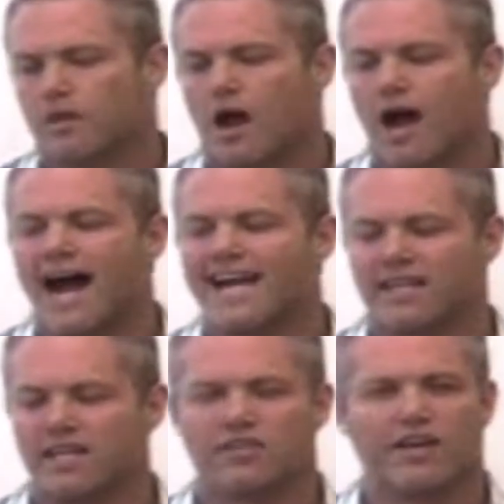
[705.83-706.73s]
I
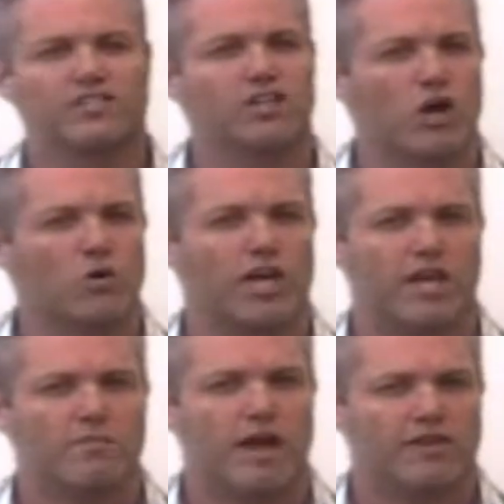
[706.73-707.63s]
think that's an okay
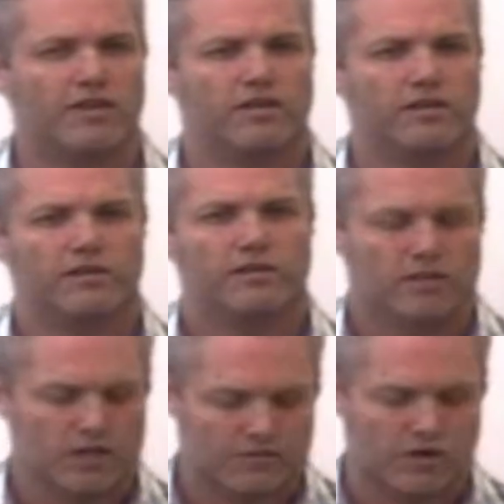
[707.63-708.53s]
method
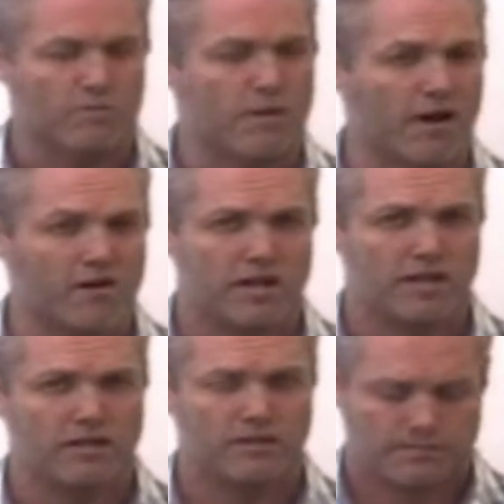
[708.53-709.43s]
if you're
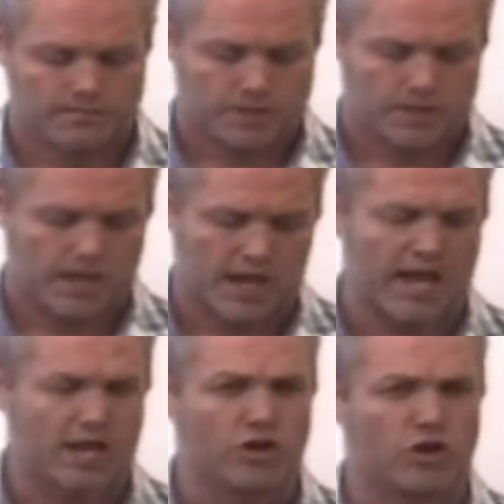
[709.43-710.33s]
married
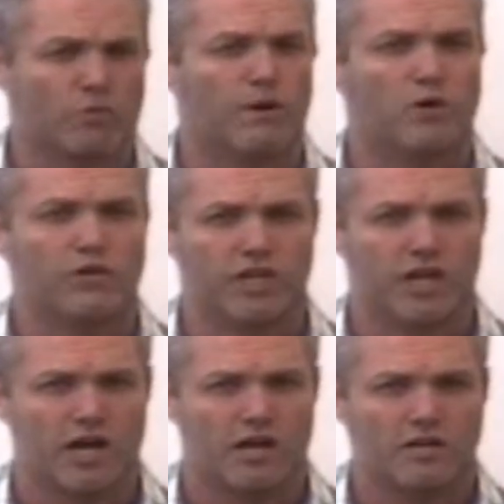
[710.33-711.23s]
and you're both
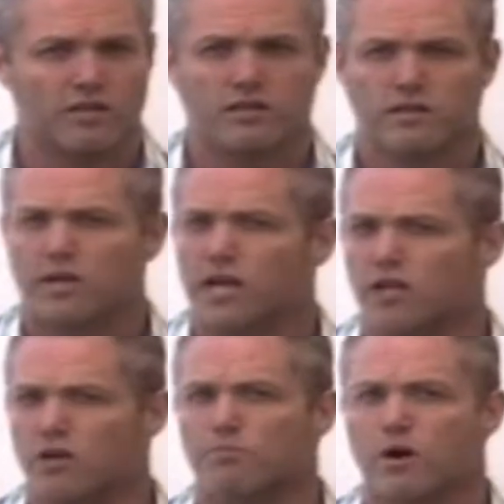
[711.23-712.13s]
young and
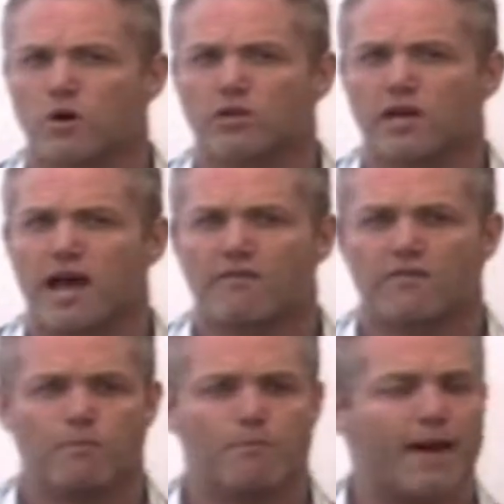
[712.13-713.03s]
you both have
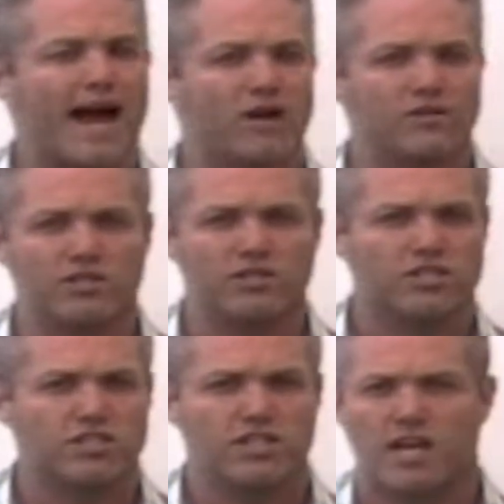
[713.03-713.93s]
about the
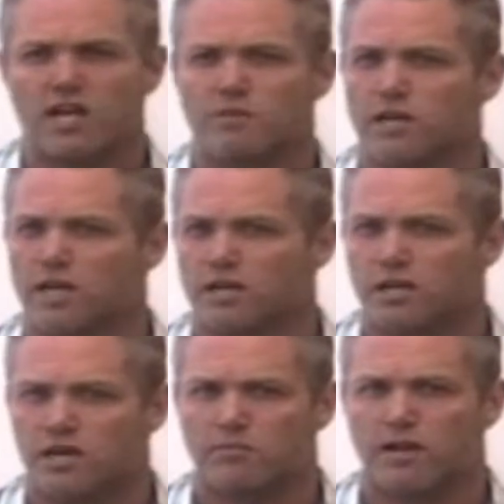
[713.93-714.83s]
same
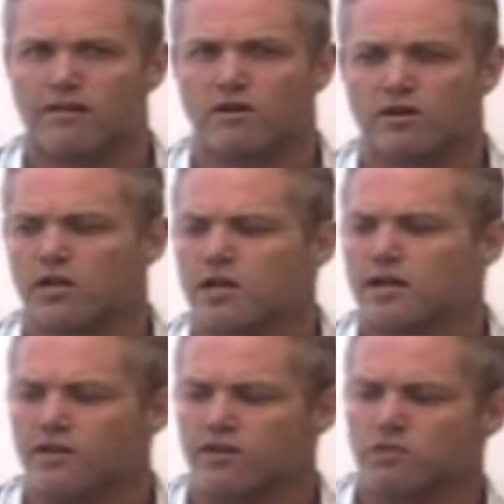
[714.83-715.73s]
income level,
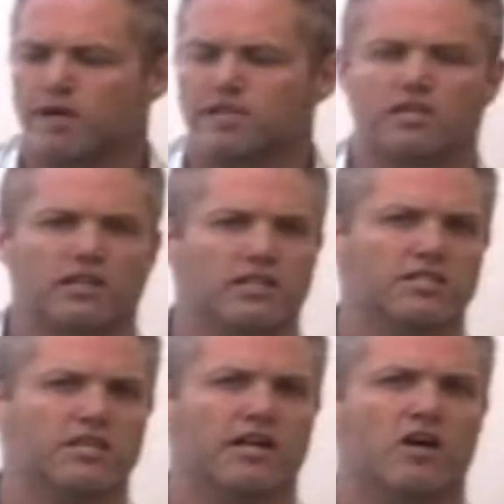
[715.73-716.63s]
and this basically is
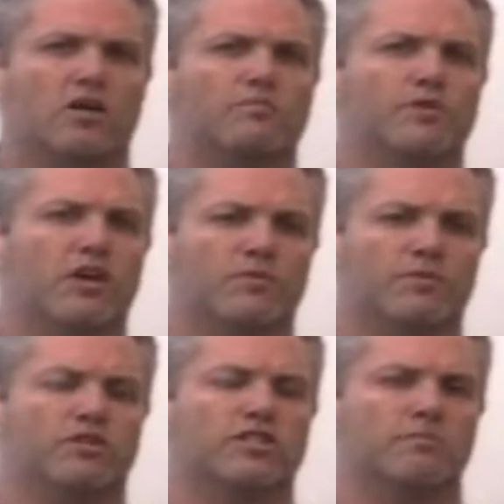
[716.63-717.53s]
going to help the other
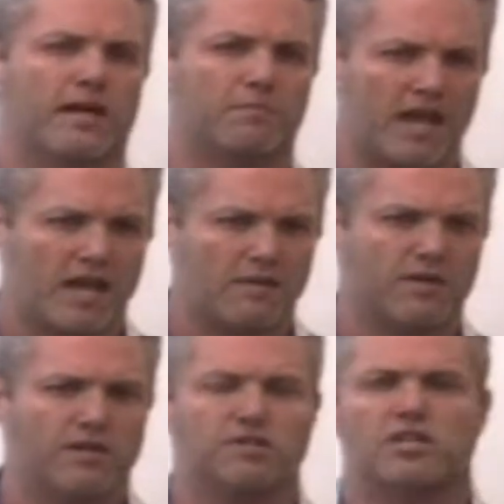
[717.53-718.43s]
person make
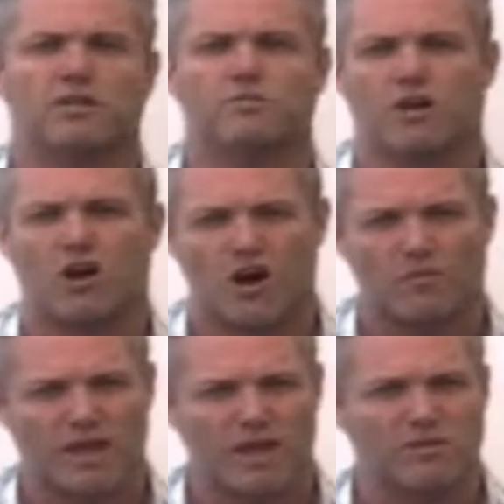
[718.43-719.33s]
payments, keep the car payments